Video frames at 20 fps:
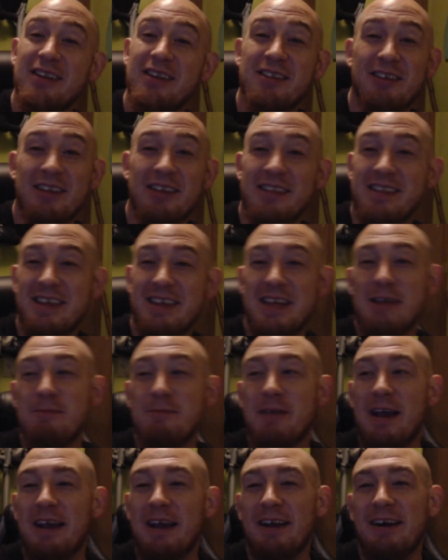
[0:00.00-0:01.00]
So let's keep
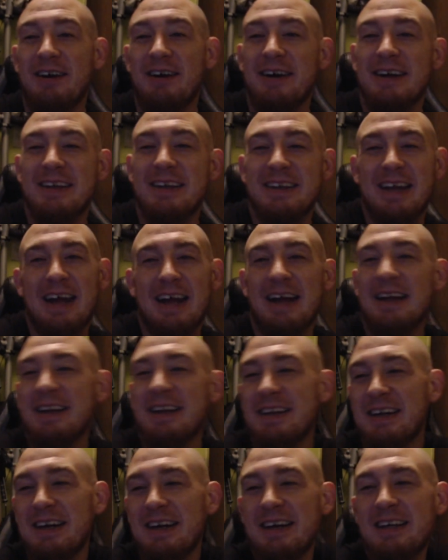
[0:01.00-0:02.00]
that going and
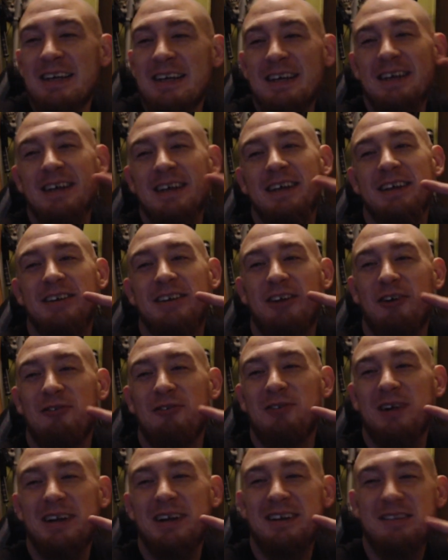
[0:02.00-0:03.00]
uh, don't
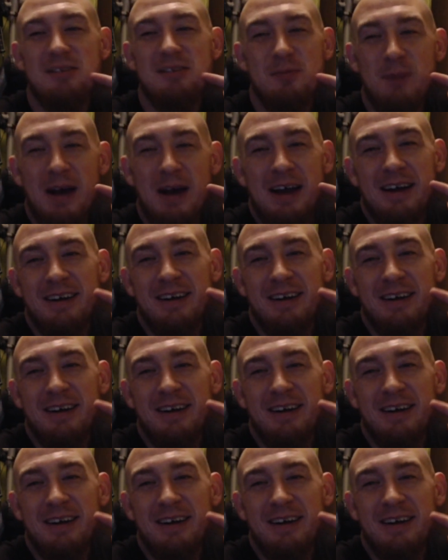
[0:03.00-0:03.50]
forget to smile.